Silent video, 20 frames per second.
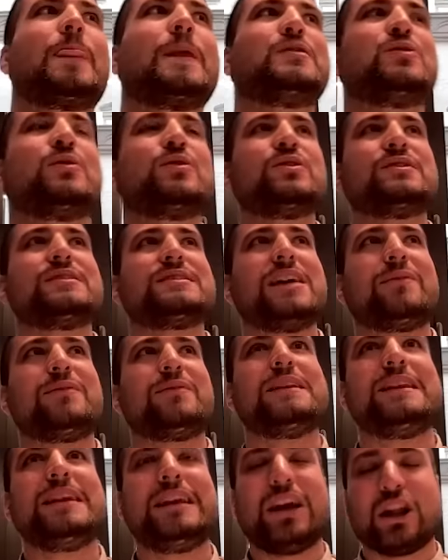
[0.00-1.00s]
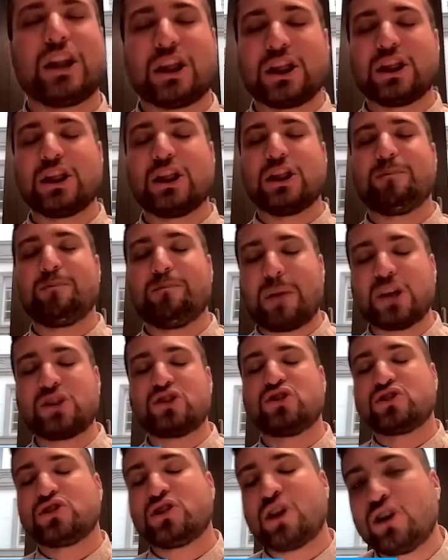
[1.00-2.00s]
So there's definitely a
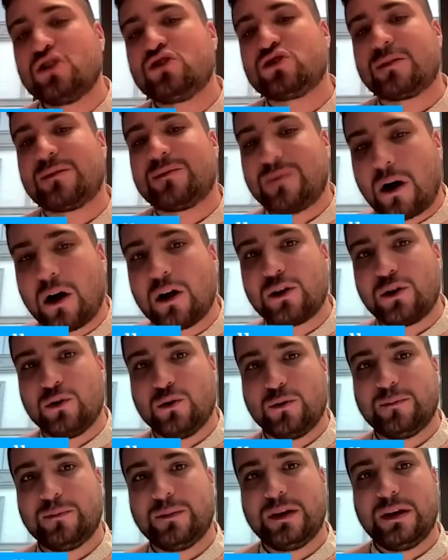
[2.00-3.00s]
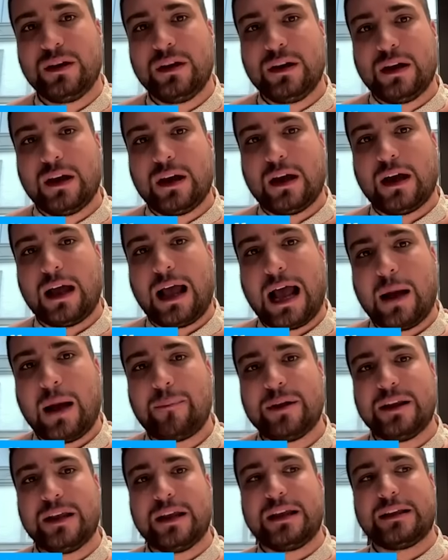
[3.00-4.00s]
much larger volume uh,
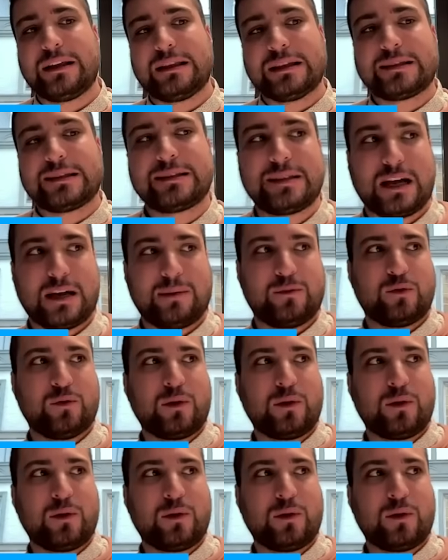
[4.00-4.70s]
happening this time